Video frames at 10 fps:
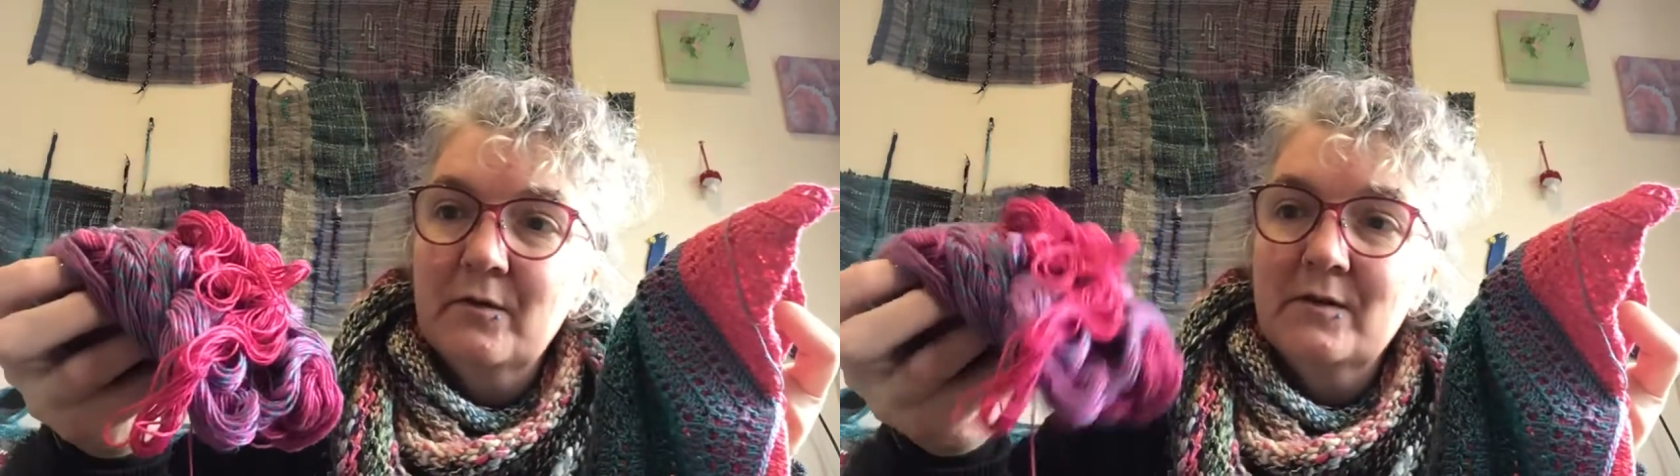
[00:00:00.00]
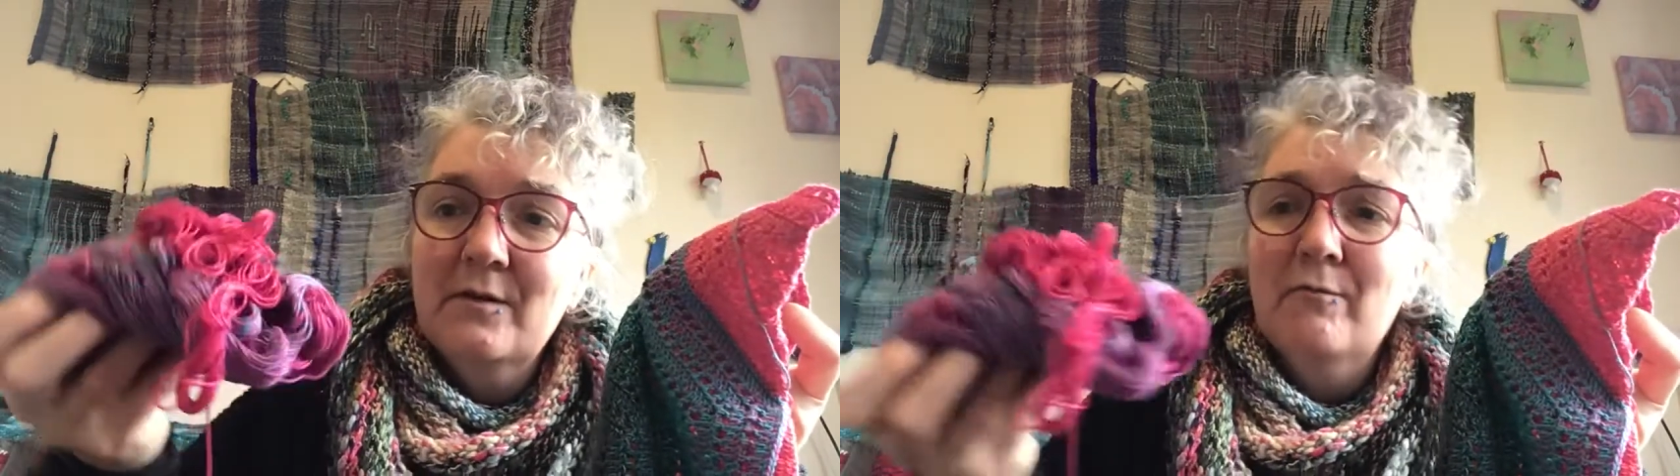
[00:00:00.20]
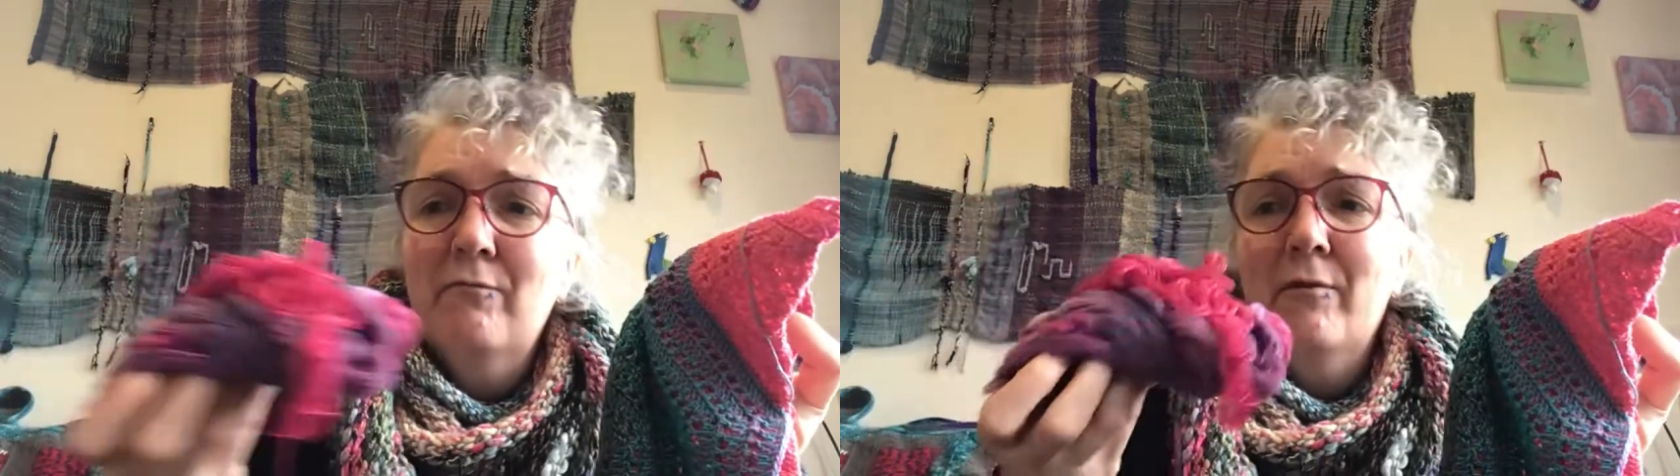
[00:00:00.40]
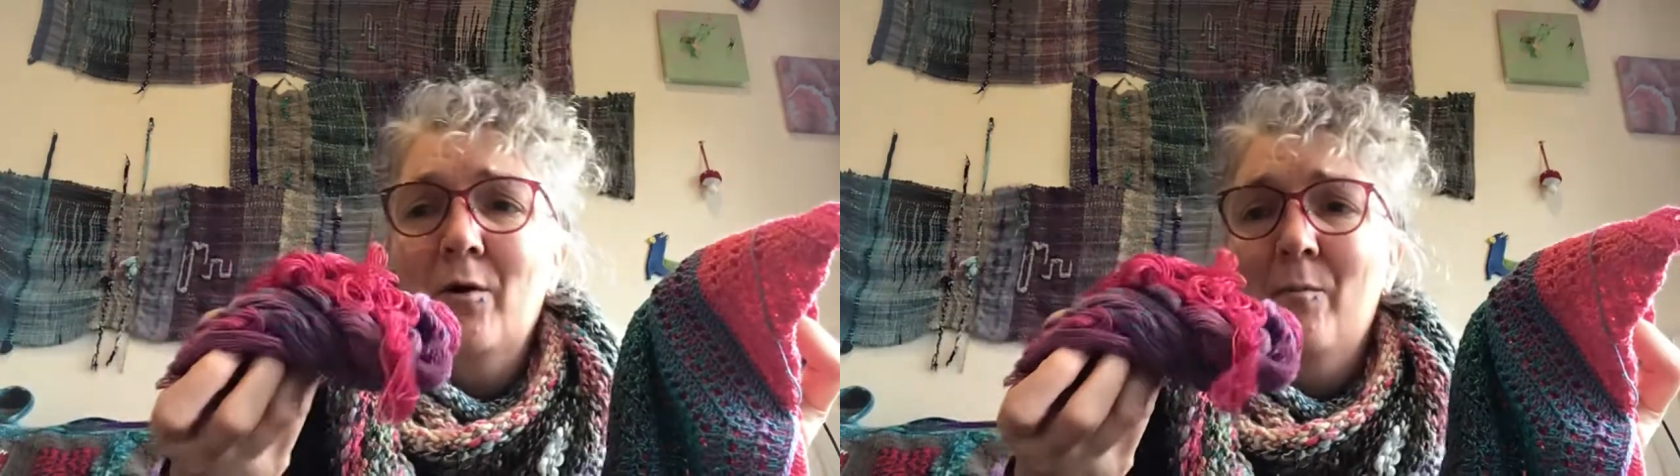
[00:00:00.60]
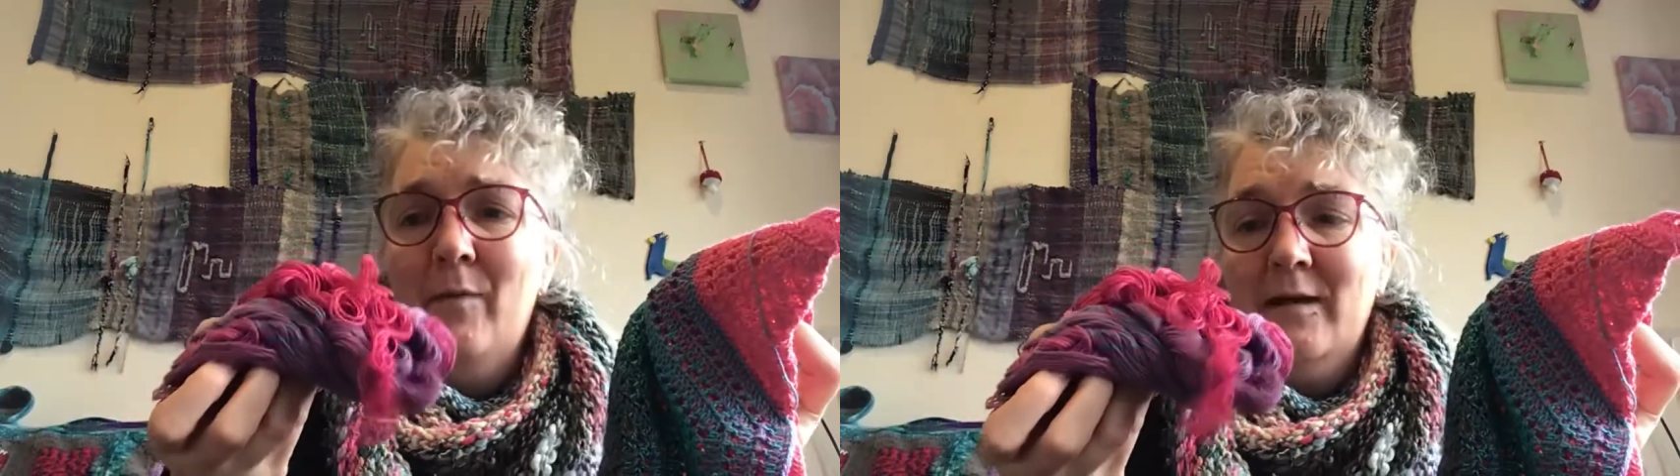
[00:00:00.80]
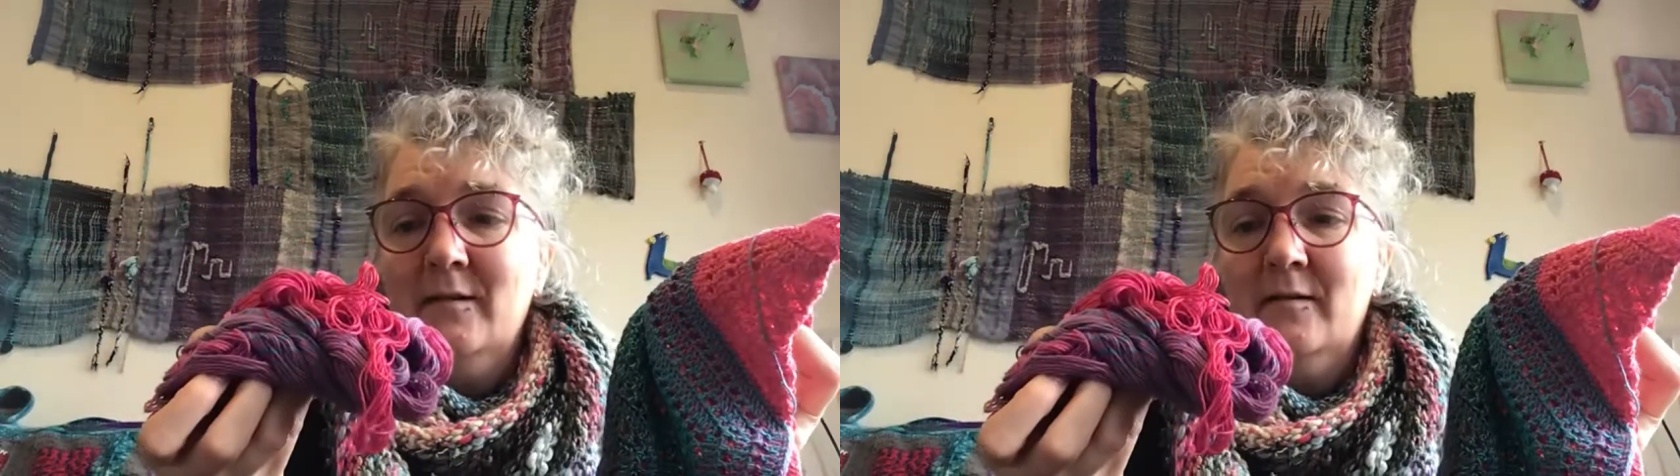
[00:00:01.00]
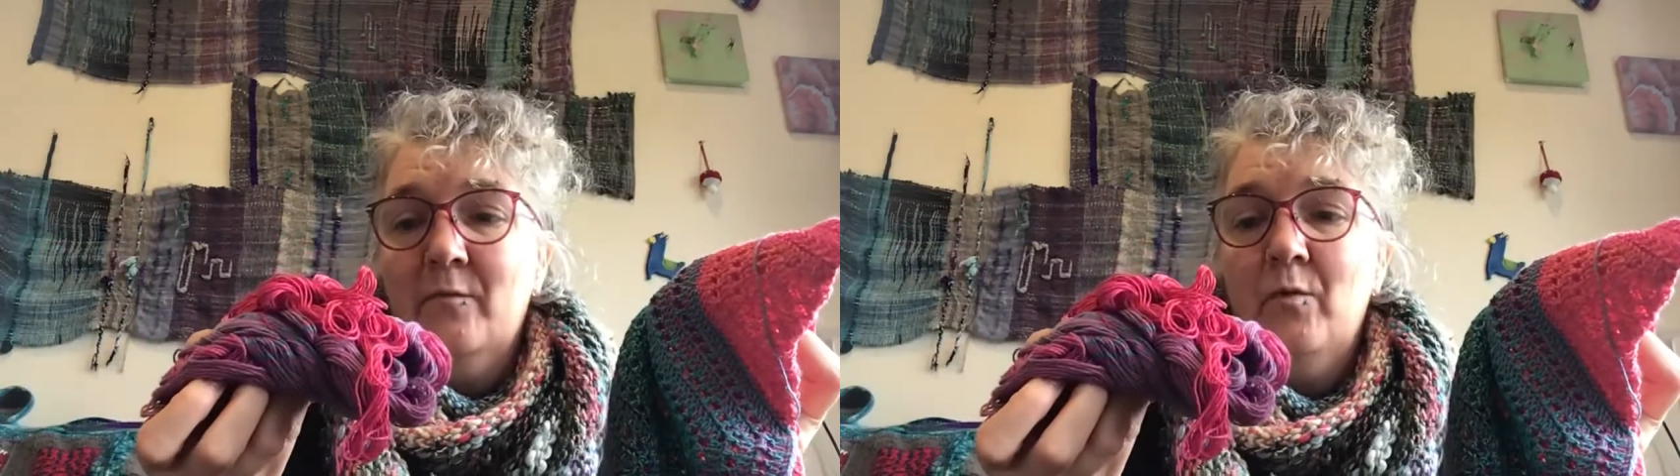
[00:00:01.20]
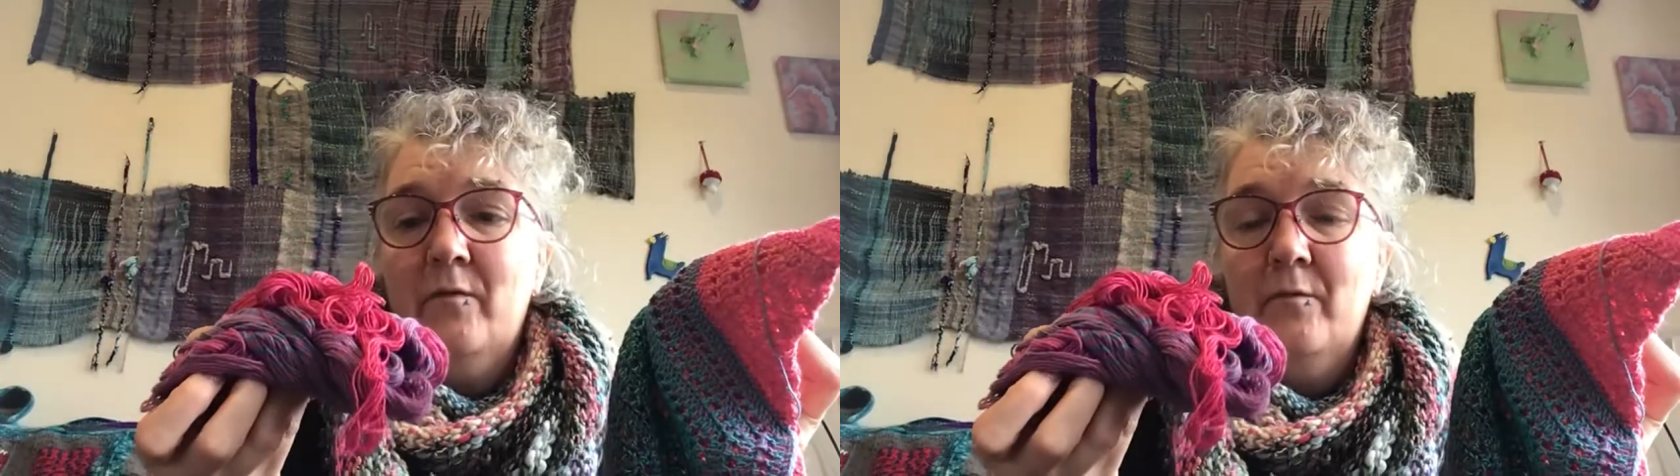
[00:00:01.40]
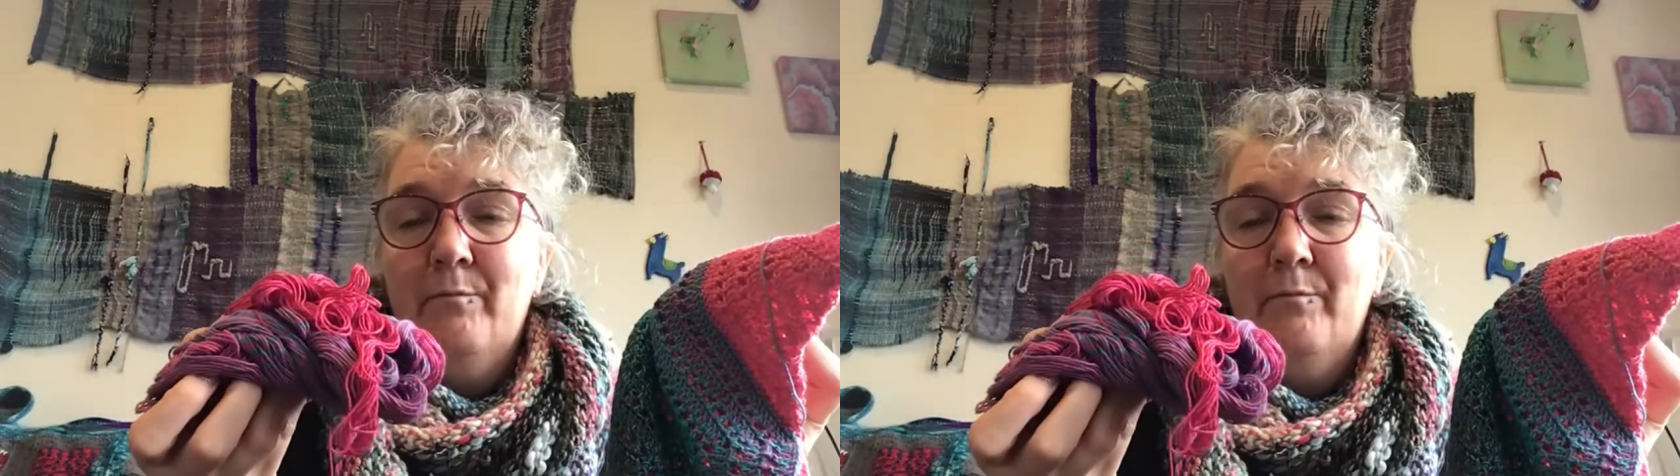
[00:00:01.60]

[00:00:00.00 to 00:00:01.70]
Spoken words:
It's in a real mess because I've worked from